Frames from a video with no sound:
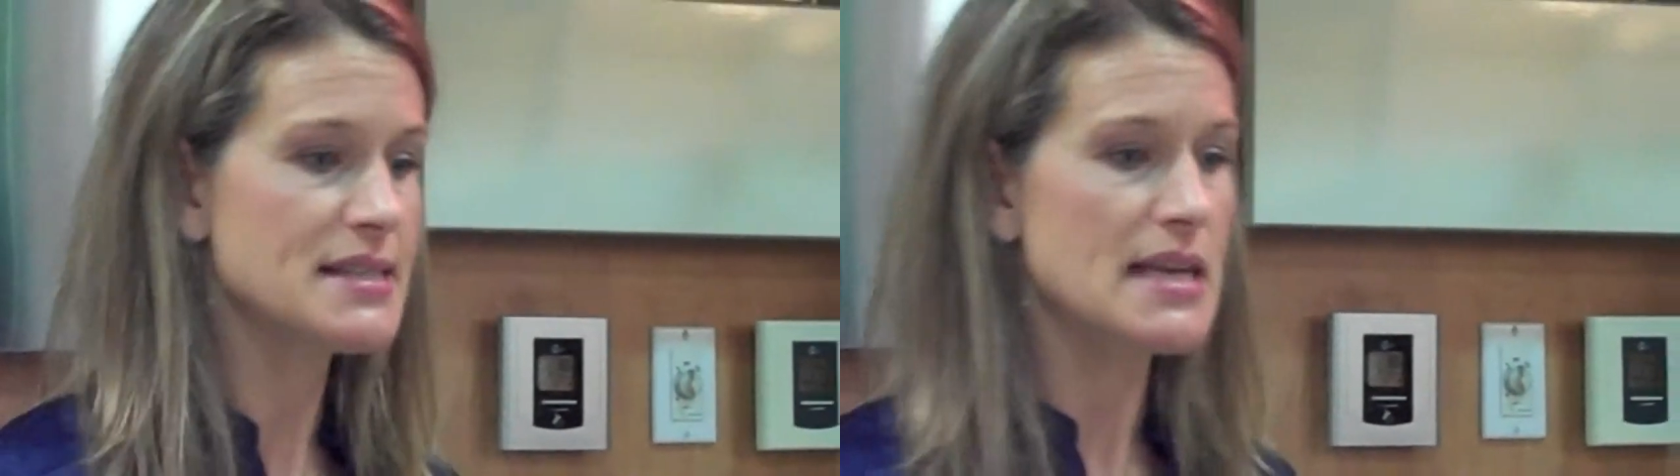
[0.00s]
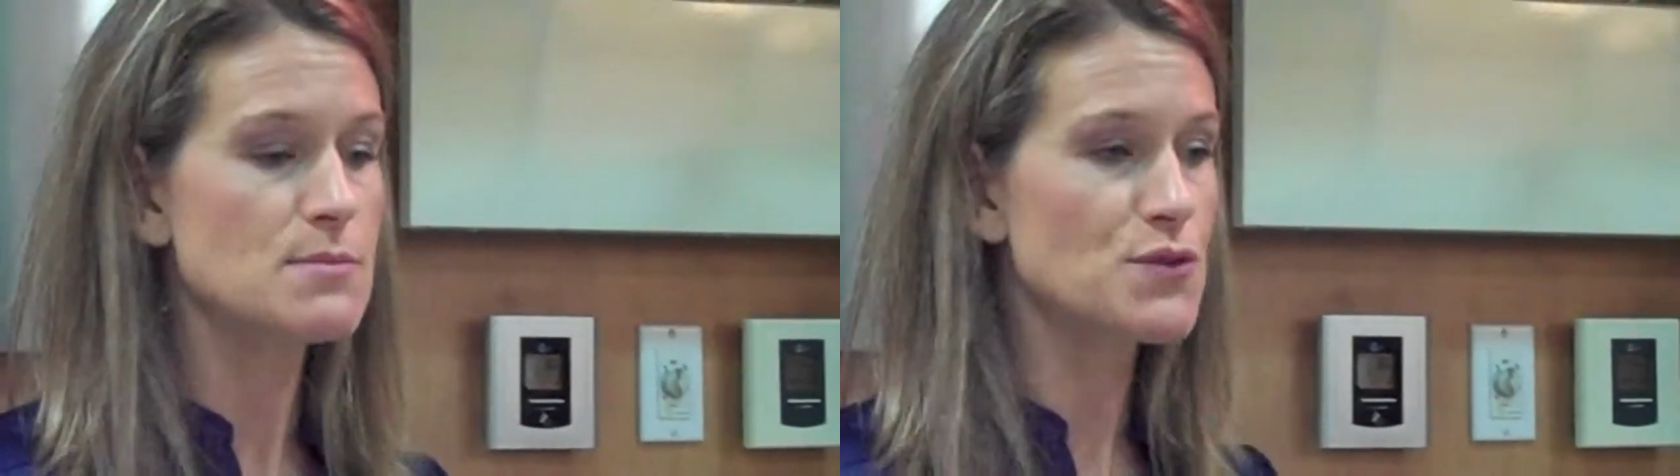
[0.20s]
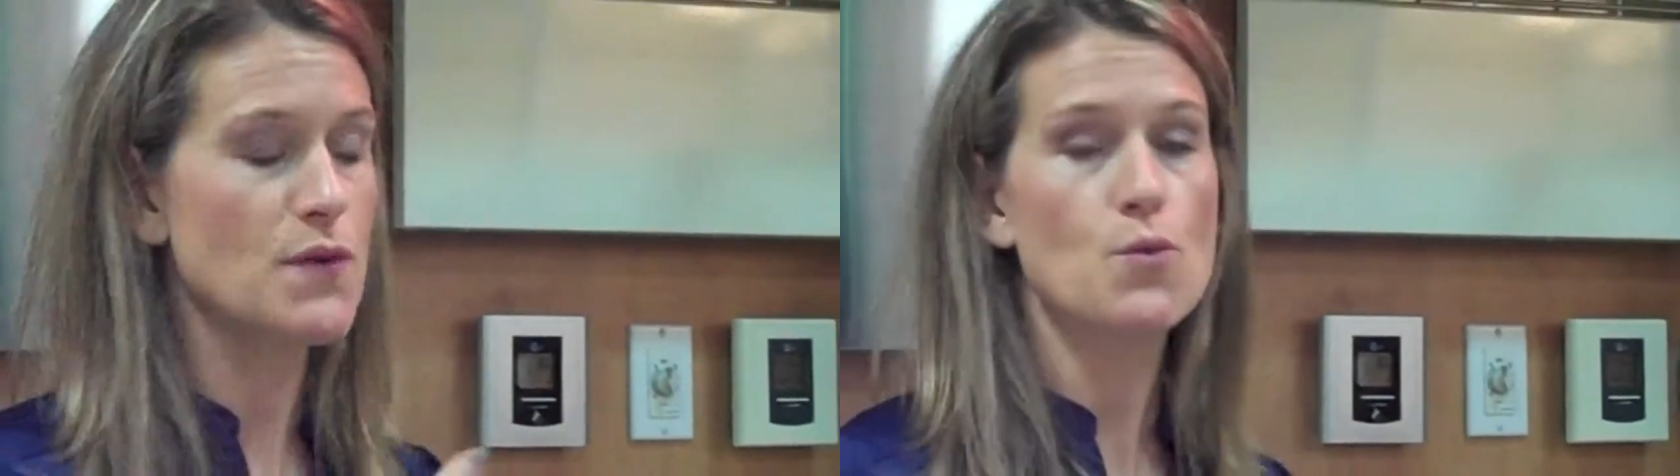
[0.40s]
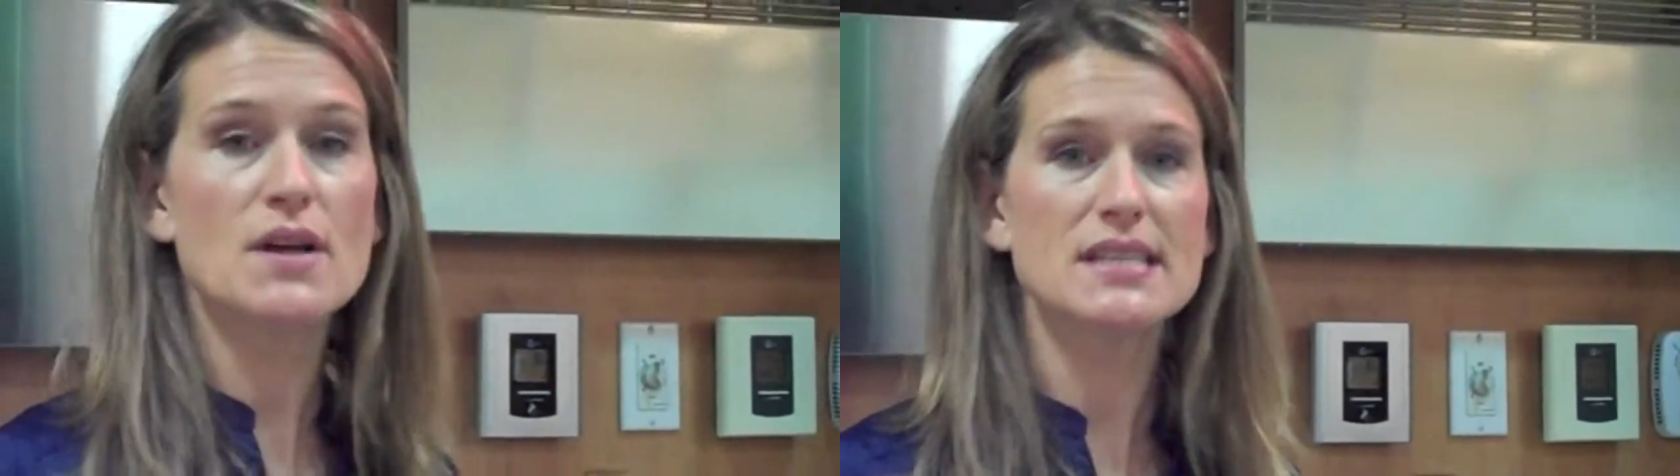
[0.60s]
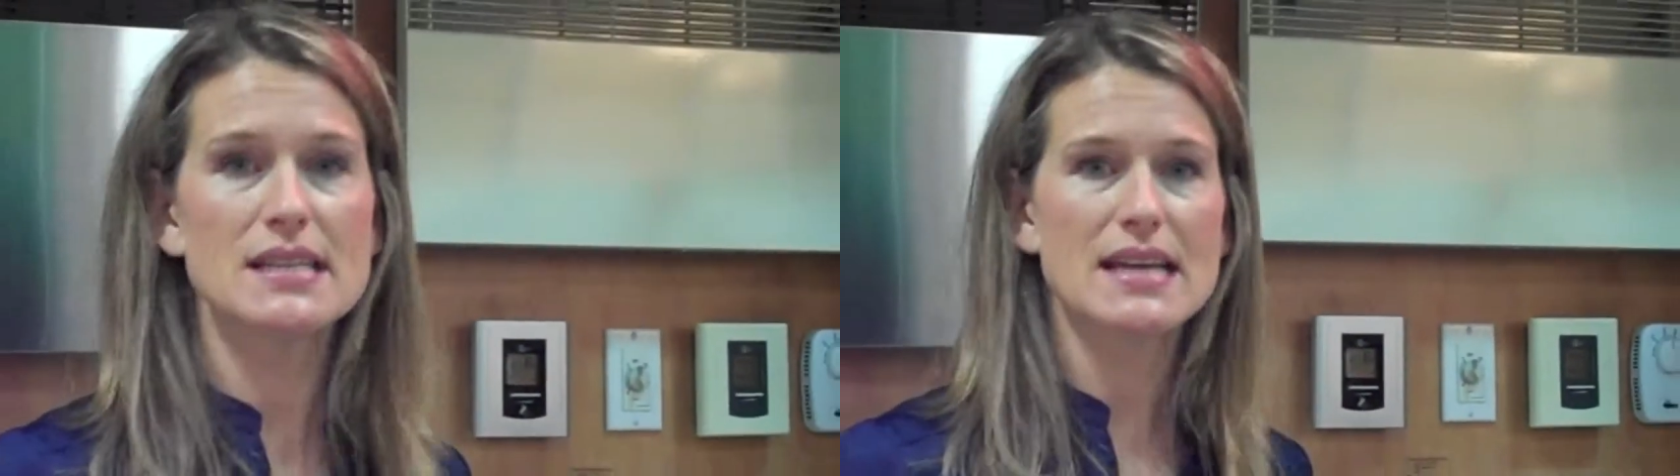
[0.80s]
seems from
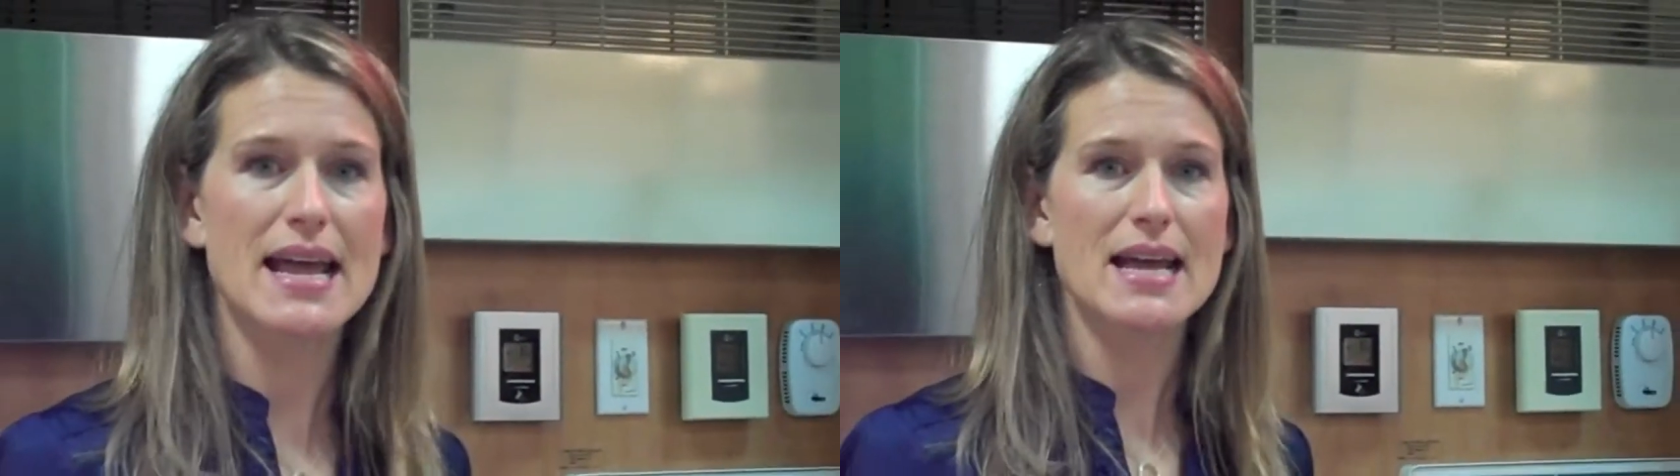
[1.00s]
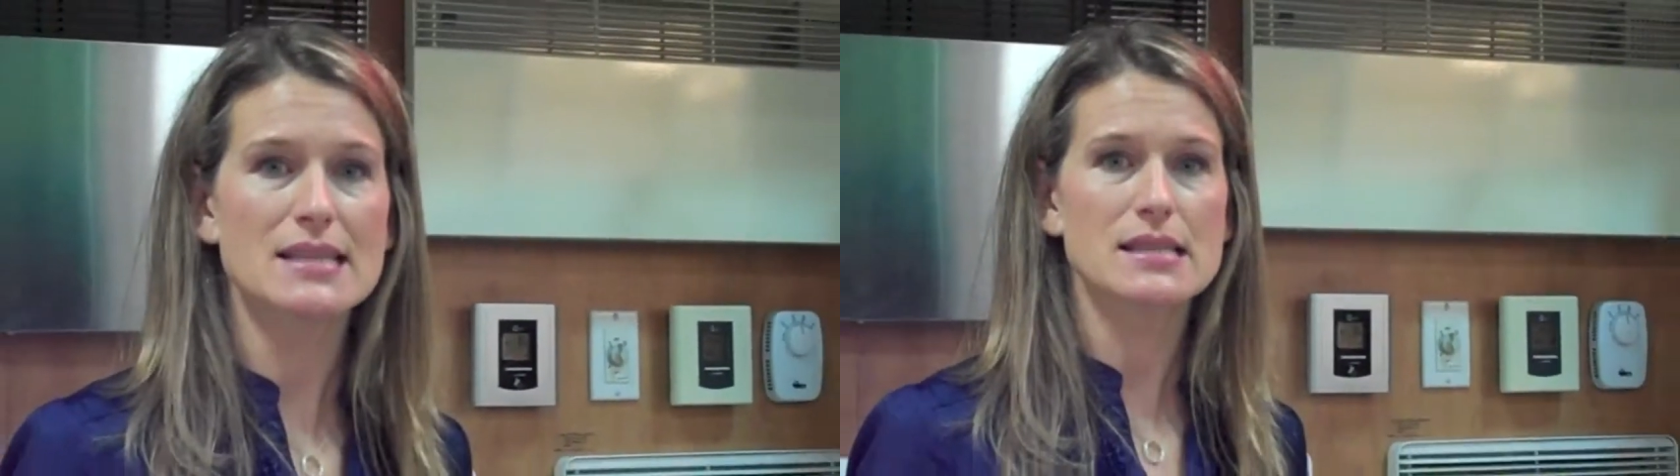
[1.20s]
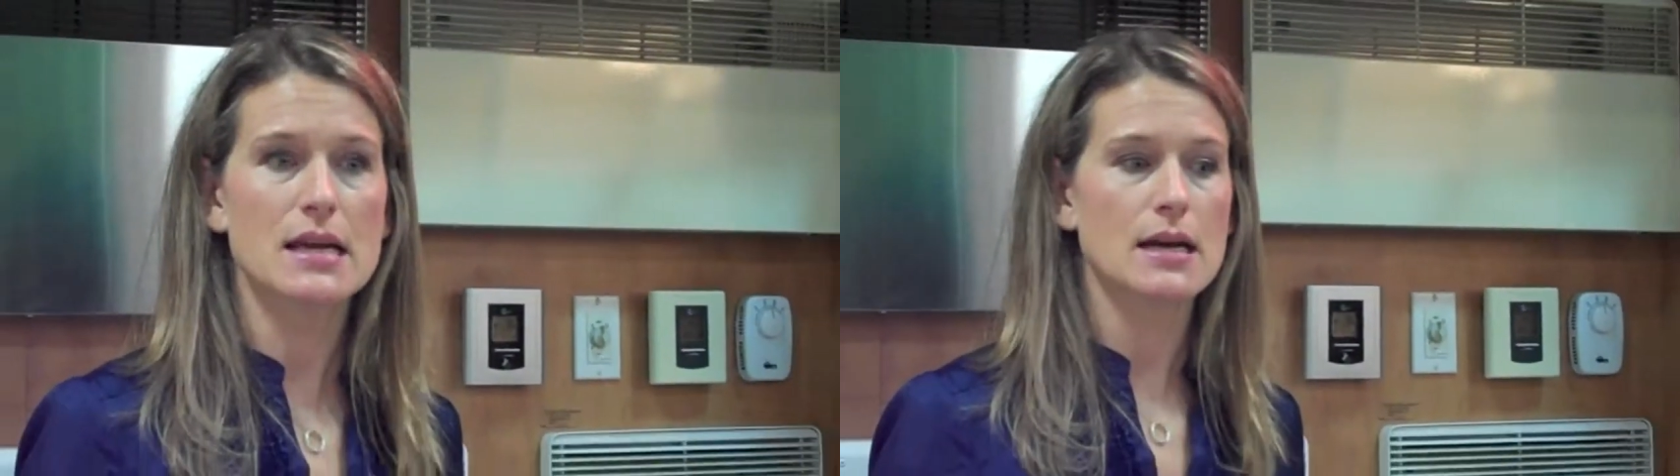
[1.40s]
one to the next,